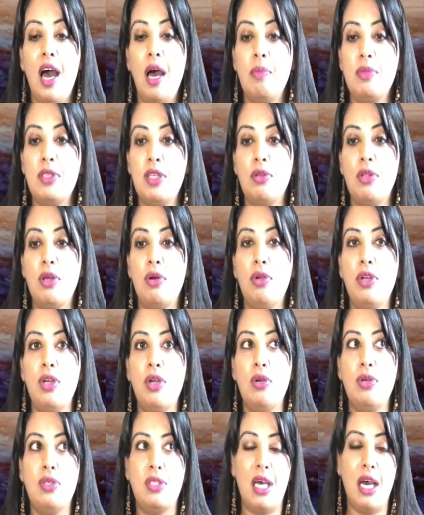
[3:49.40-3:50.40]
So they'll
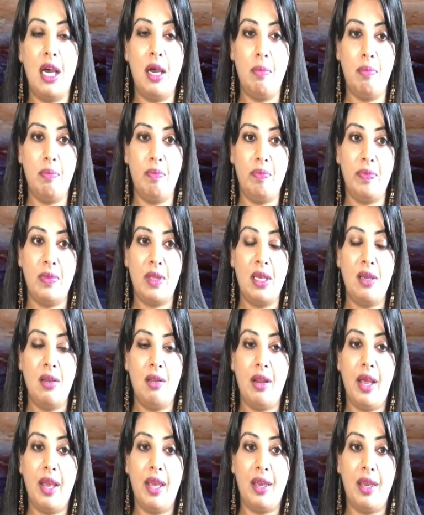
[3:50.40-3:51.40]
use
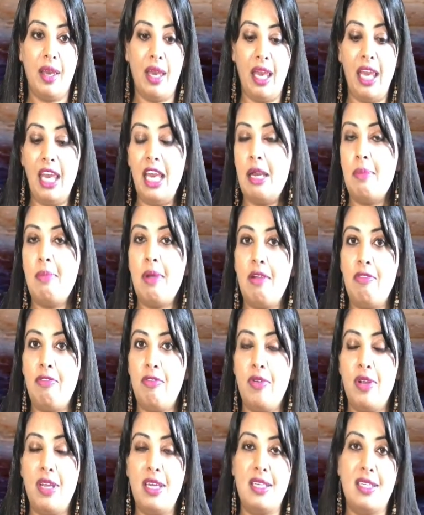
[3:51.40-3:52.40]
like EMF
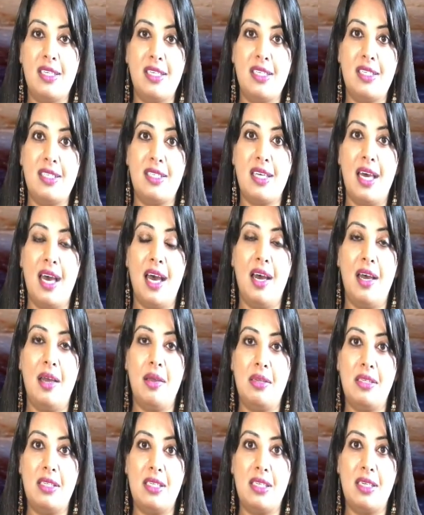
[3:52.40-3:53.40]
readers,
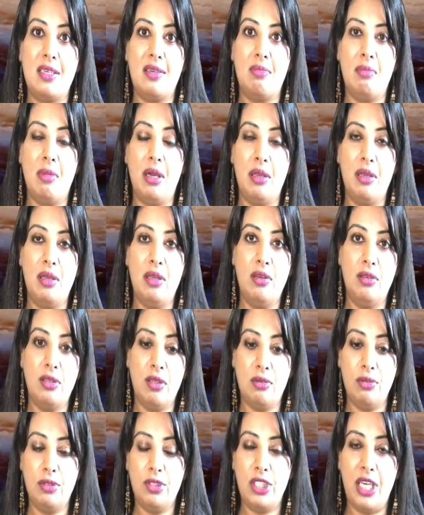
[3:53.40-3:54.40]
and
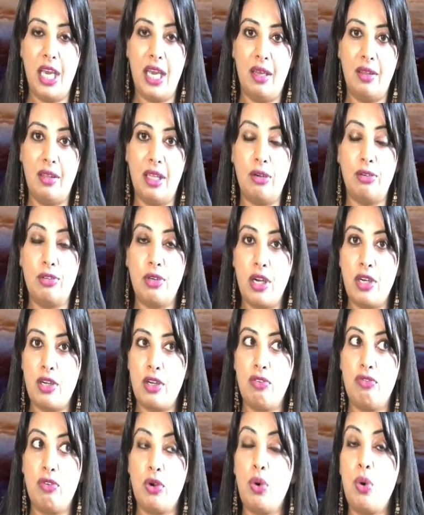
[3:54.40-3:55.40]
they'll try
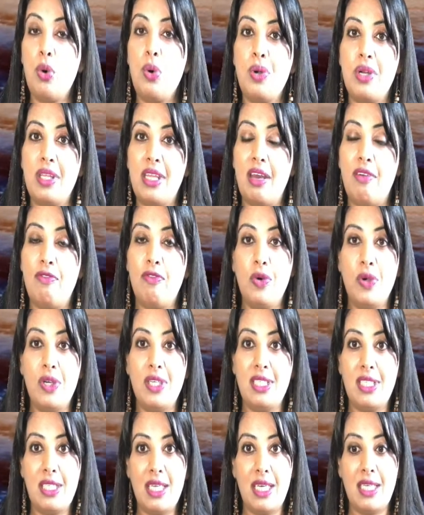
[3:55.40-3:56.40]
to record their
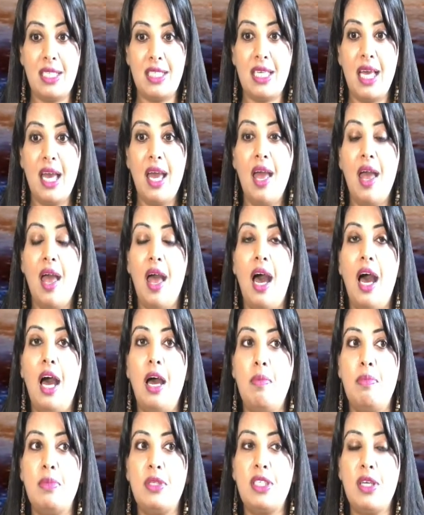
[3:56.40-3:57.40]
voices.
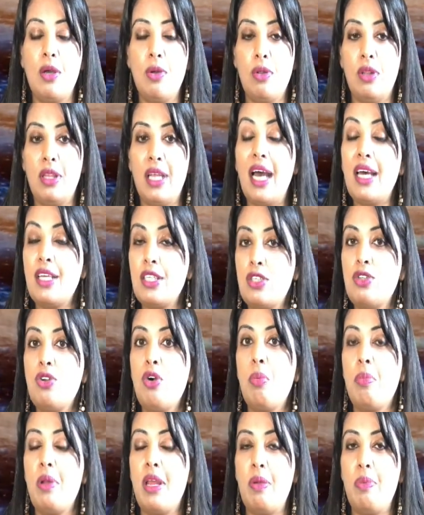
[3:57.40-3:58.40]
So that's
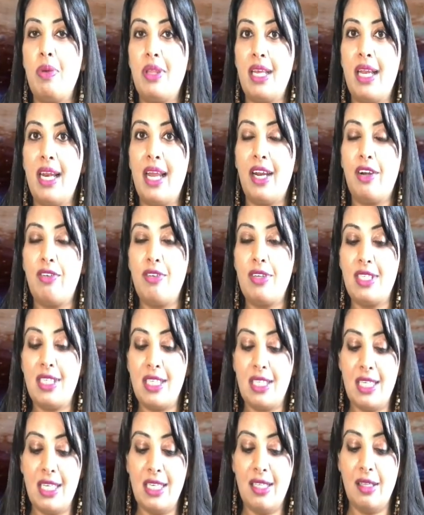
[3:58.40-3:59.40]
normally with
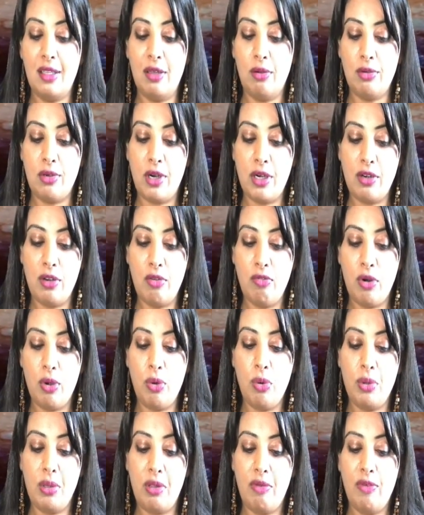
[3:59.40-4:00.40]
electricity, that they'll try to
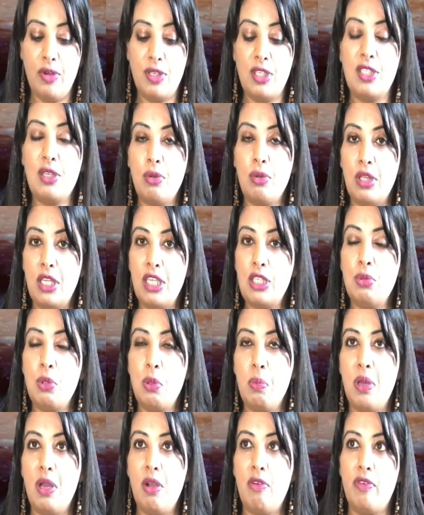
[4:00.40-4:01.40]
record their voices. this would
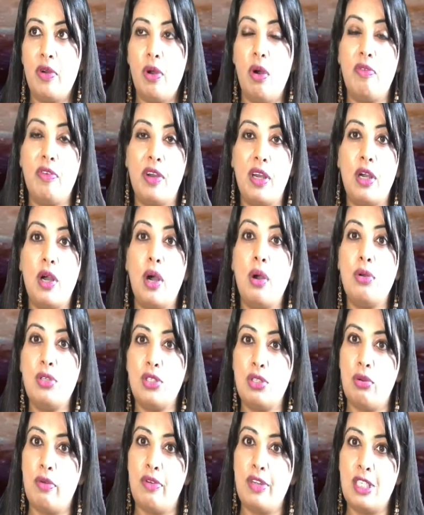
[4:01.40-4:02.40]
be of a
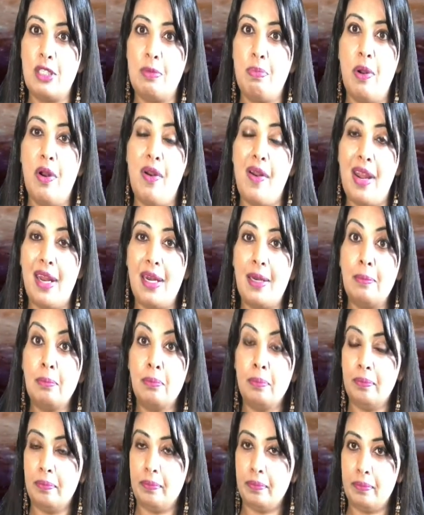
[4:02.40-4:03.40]
ghost or a spirit.
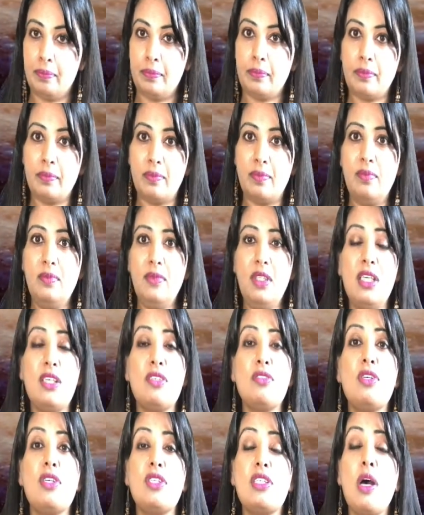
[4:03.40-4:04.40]

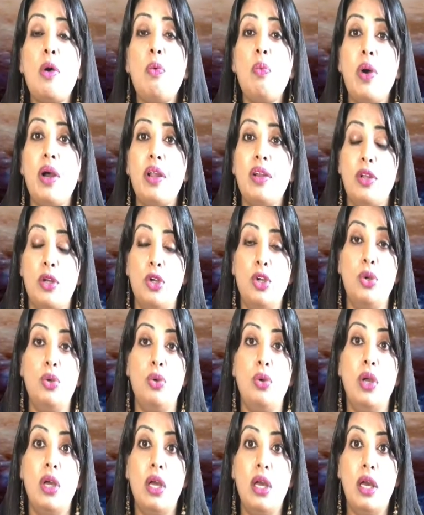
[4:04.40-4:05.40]
So someone
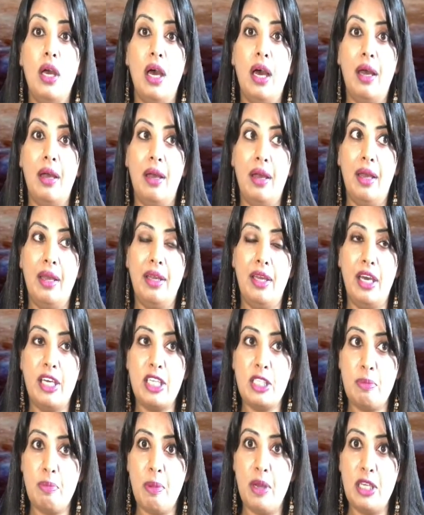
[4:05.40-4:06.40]
who, a
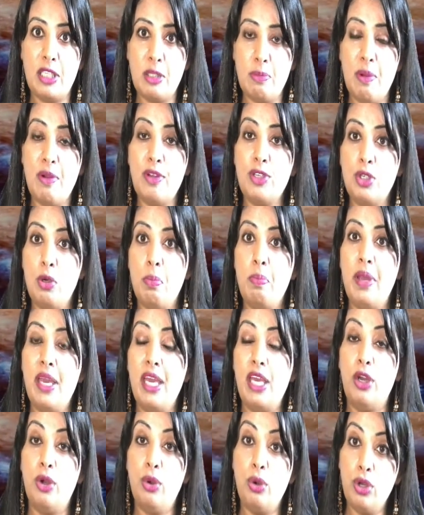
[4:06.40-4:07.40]
spiritual
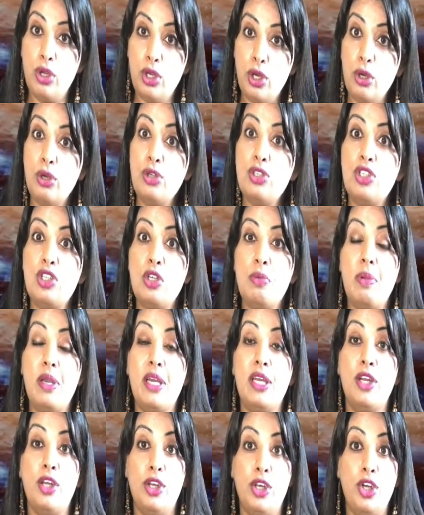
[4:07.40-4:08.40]
being who used to be
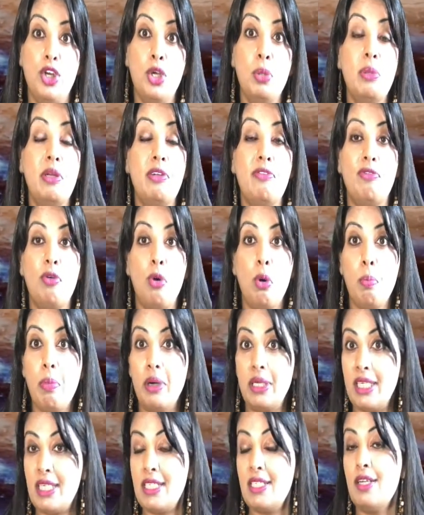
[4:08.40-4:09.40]
in a human form
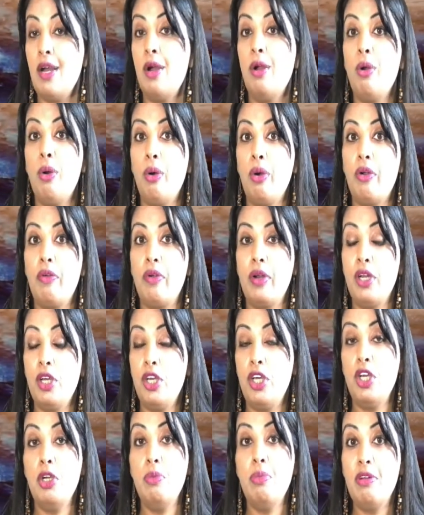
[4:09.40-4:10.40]
but is no longer in a
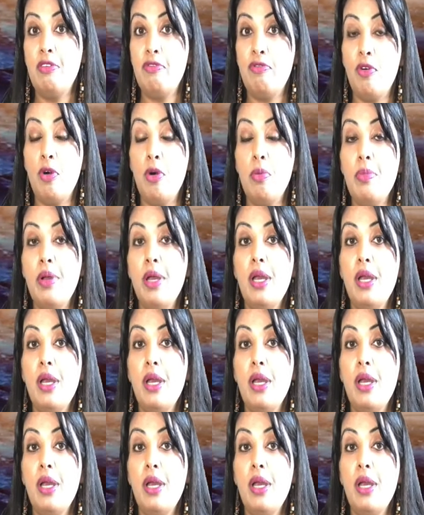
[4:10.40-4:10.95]
human form.